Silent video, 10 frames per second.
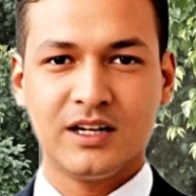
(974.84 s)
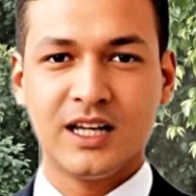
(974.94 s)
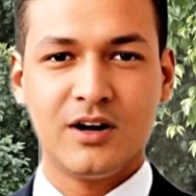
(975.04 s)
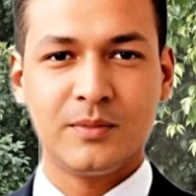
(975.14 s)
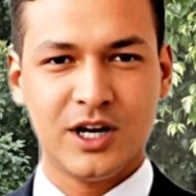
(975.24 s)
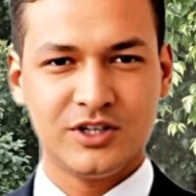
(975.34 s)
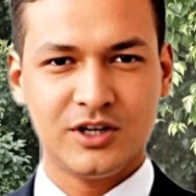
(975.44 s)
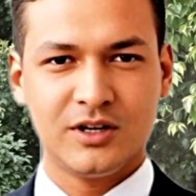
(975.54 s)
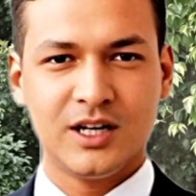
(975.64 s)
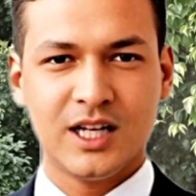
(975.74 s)
clinical
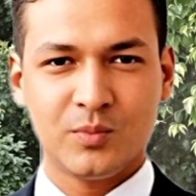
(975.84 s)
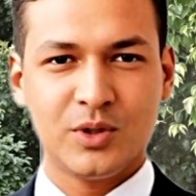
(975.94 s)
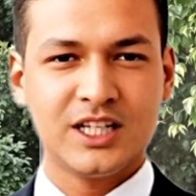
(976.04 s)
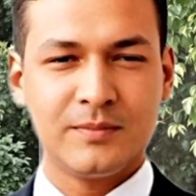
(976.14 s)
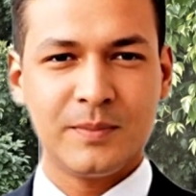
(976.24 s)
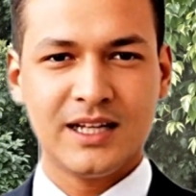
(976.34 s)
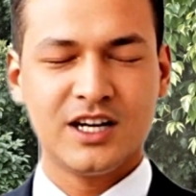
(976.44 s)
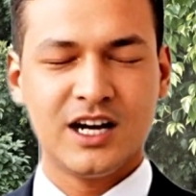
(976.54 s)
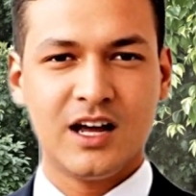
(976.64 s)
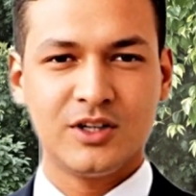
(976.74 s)
picture, it really depends
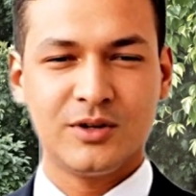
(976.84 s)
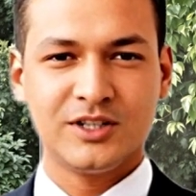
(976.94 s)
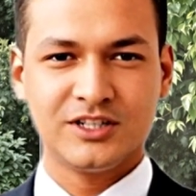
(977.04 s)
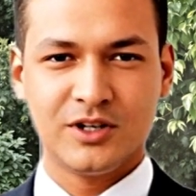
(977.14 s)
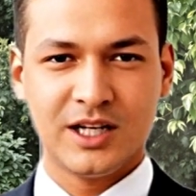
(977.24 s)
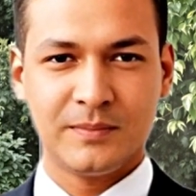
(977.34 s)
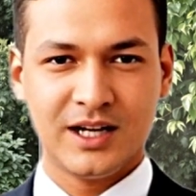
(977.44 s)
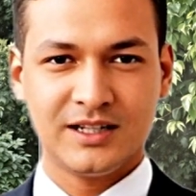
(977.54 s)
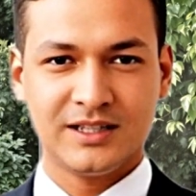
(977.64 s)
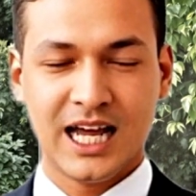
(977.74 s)
on how low the sodium
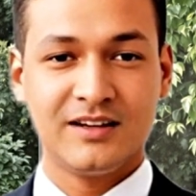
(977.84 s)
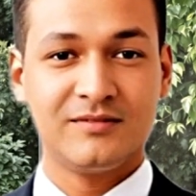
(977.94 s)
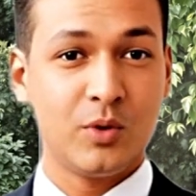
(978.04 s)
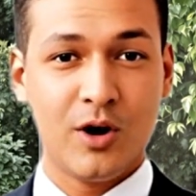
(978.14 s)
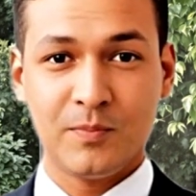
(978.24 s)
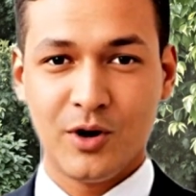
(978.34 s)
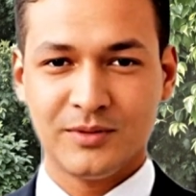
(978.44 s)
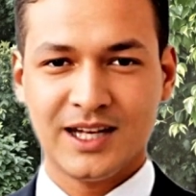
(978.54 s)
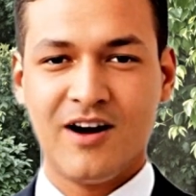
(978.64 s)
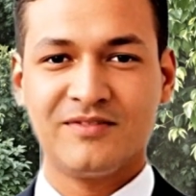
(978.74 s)
is and even more
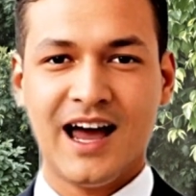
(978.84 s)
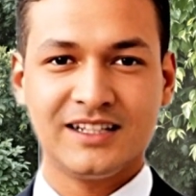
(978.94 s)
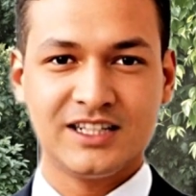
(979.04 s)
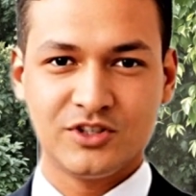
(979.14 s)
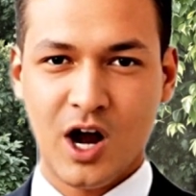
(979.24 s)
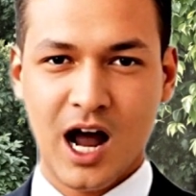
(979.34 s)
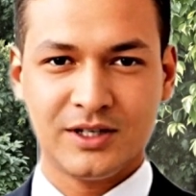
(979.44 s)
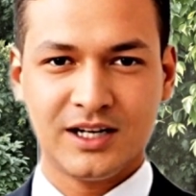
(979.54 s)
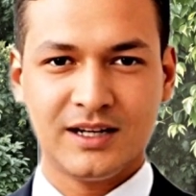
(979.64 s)
importantly, how fast it dropped.